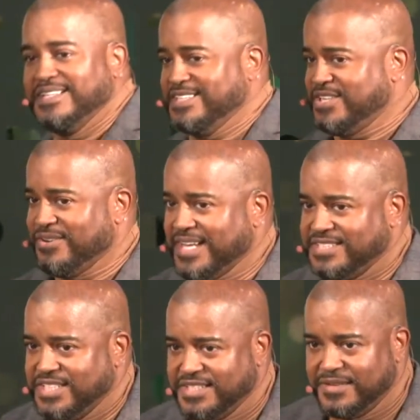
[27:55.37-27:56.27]
Did y'all
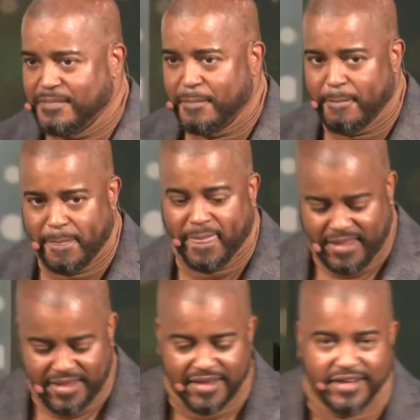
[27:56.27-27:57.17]
catch it?
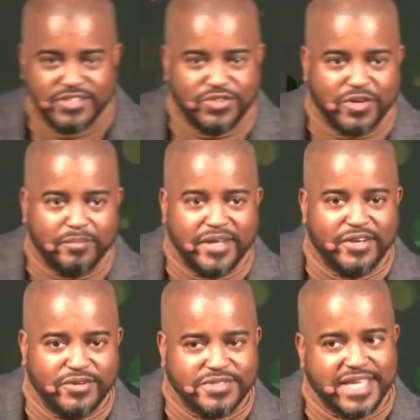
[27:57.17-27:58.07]
Because you can be
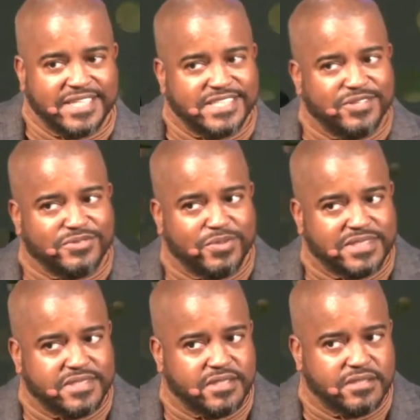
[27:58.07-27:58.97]
loosed and still twisted.